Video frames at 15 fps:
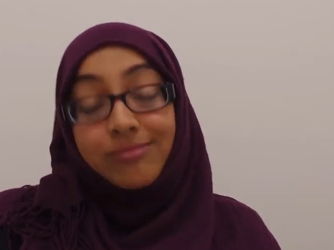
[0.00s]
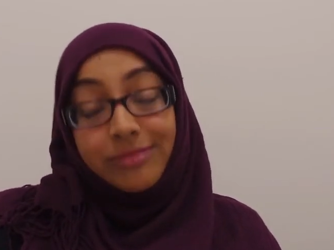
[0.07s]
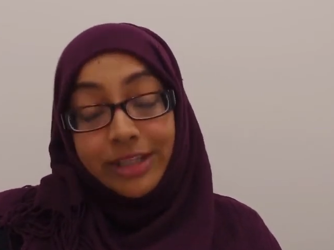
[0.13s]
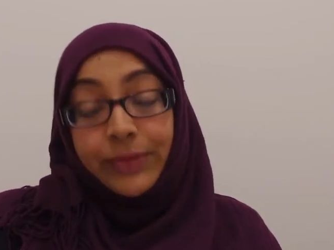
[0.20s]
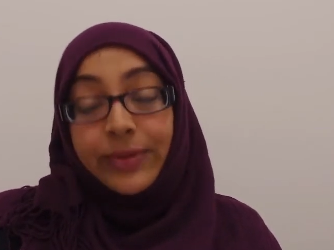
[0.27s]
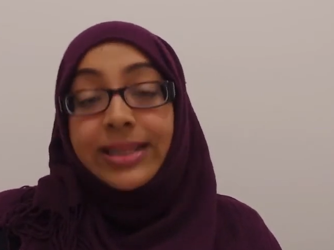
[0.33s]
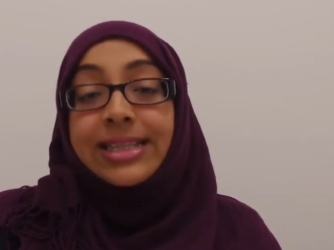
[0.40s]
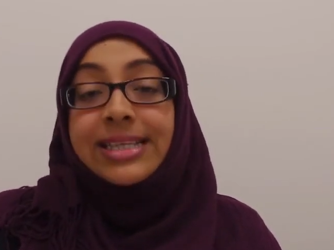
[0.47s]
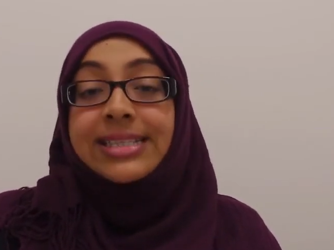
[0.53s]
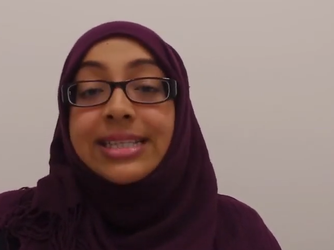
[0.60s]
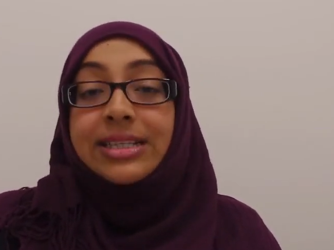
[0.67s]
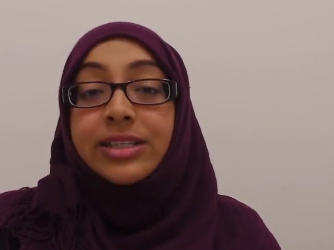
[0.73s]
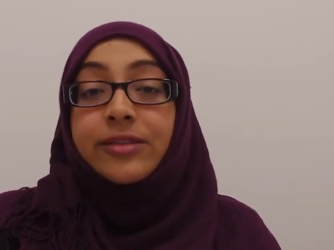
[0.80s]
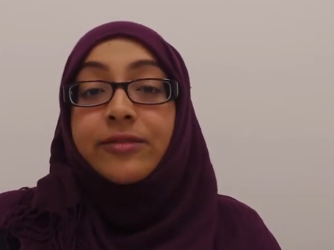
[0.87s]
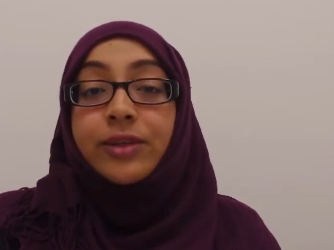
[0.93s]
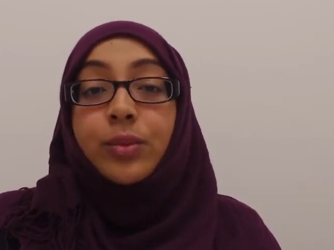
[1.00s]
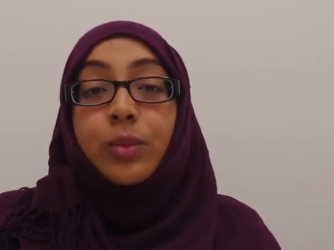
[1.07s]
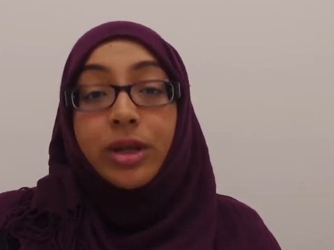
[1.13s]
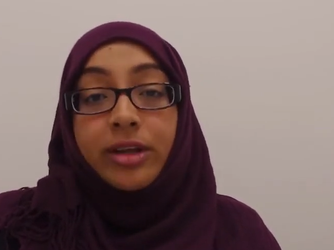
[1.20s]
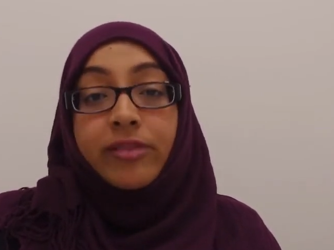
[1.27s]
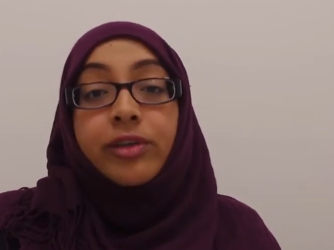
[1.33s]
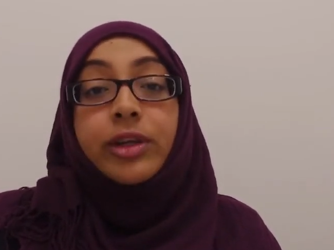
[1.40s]
During this interview,
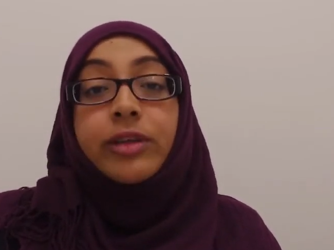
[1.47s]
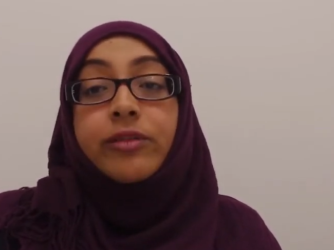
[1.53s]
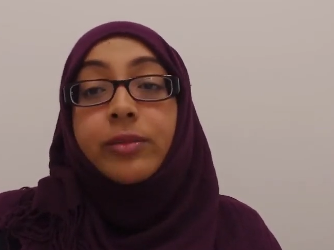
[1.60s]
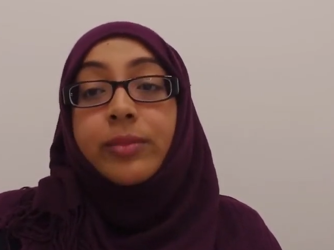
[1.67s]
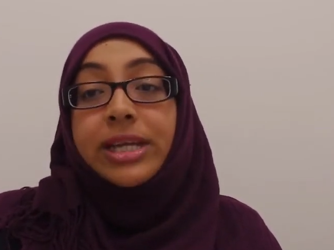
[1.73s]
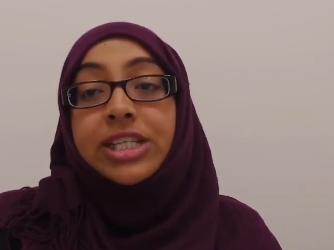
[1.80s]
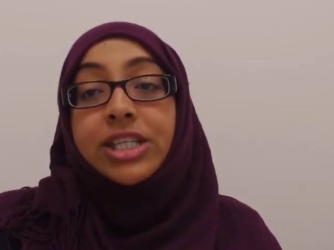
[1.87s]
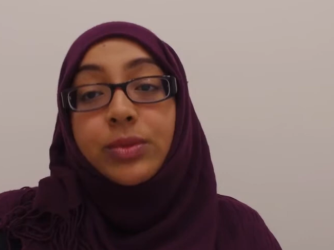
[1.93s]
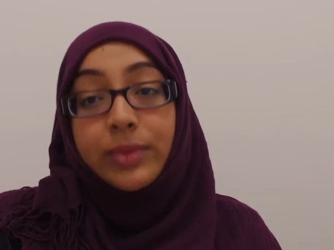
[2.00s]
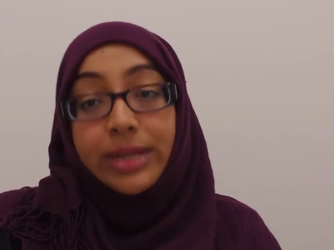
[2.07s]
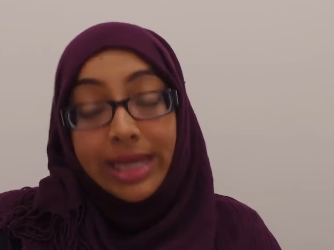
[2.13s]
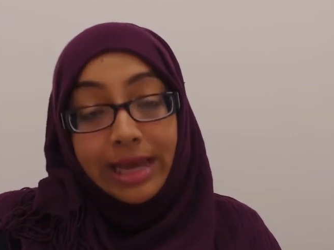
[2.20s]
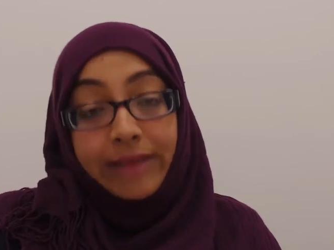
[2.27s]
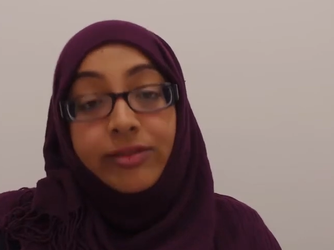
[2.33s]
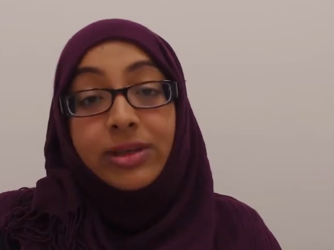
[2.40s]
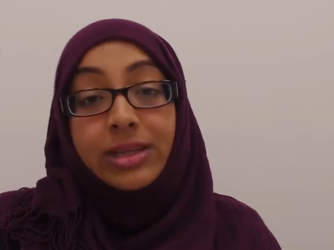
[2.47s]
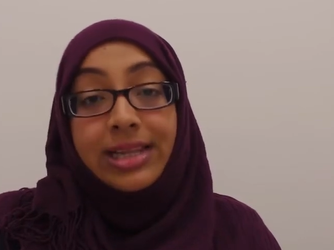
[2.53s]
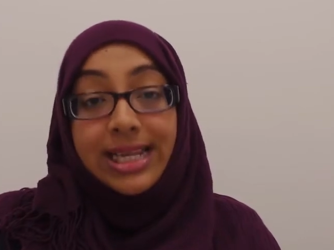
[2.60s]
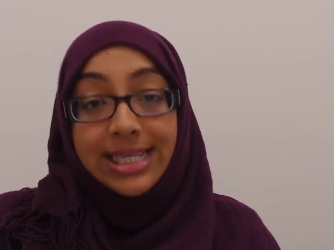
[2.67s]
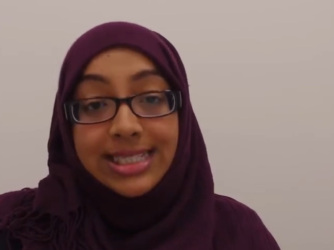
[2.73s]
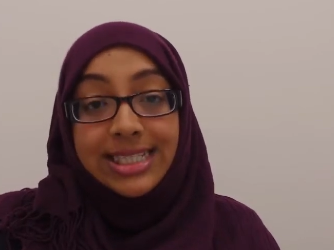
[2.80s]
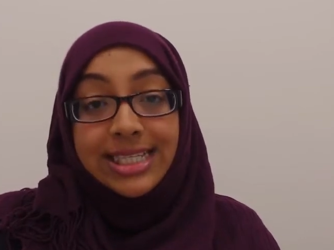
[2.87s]
whatever information we have
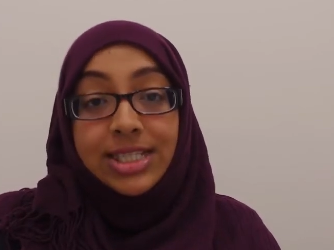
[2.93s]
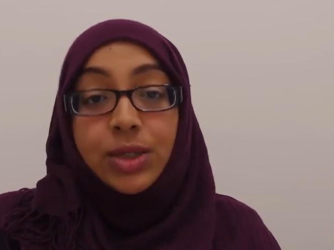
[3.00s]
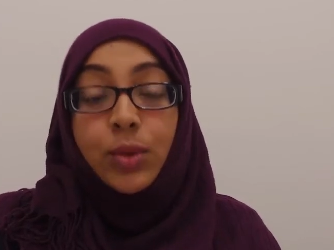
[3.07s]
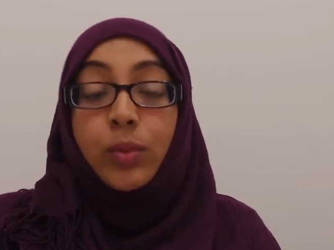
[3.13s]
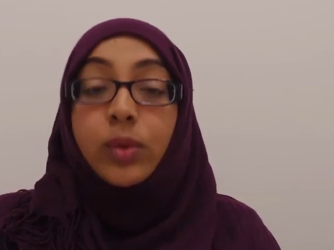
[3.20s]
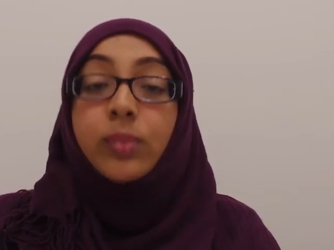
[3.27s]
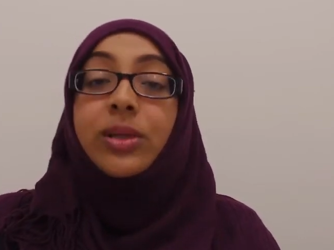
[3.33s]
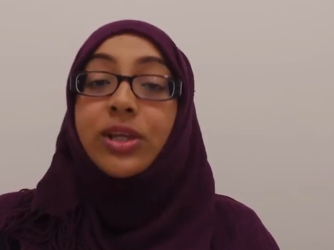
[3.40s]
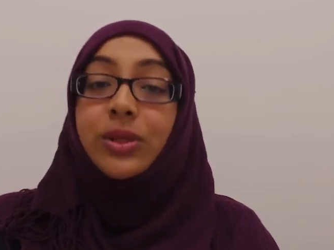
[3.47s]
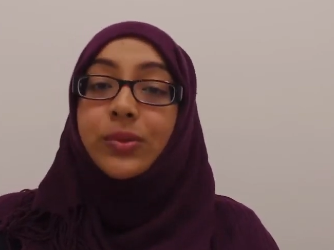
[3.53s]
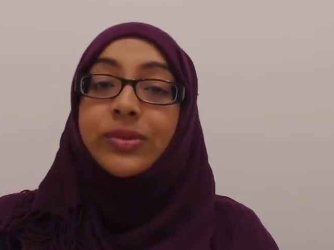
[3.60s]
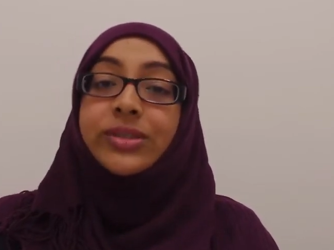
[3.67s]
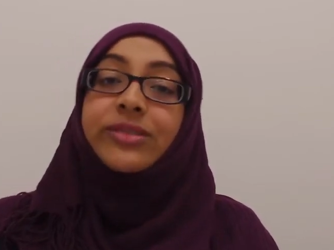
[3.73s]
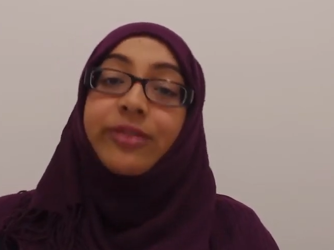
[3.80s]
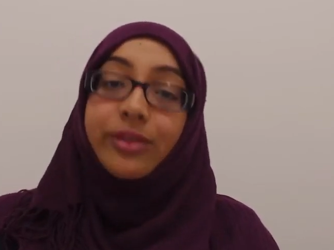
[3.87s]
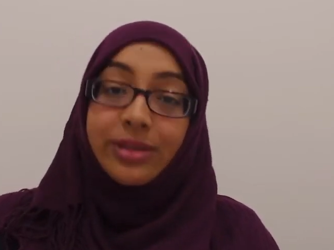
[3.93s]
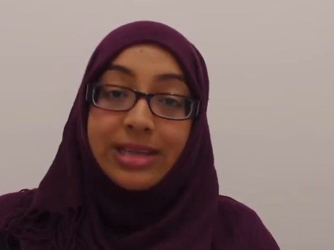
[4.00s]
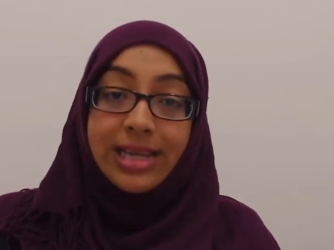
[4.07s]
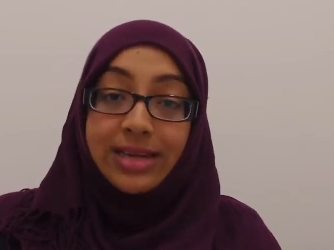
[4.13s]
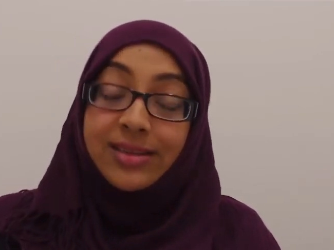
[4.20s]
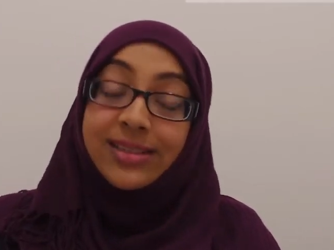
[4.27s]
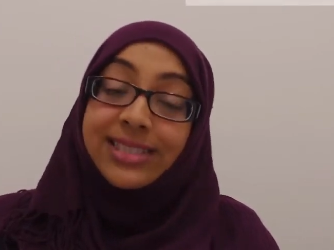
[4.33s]
collected will be used for the
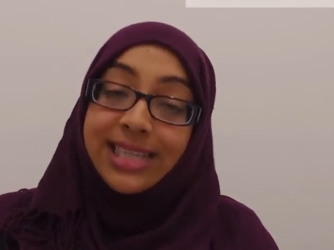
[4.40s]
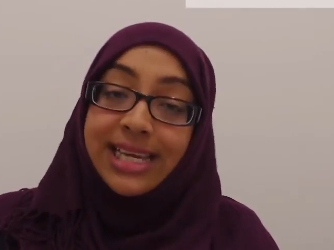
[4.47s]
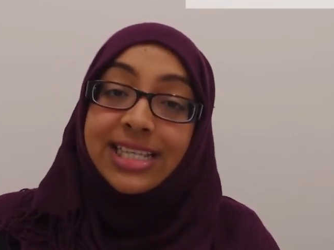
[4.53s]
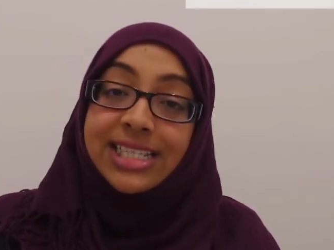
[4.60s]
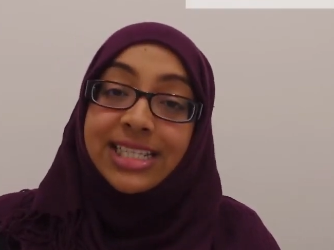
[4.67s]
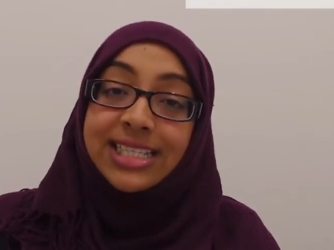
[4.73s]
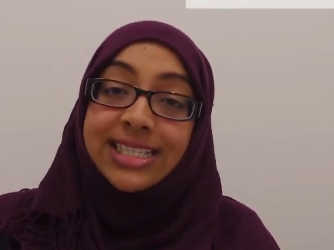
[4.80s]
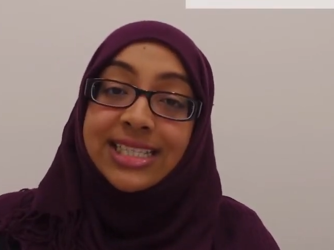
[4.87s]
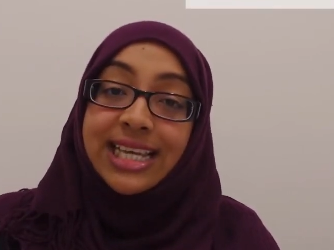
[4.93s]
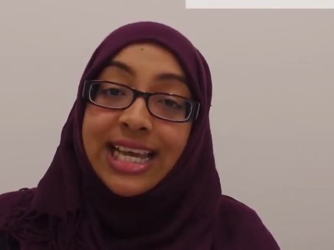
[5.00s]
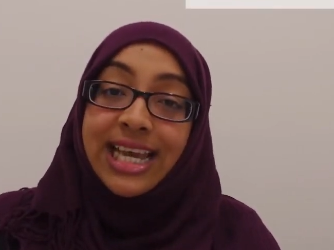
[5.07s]
later stages,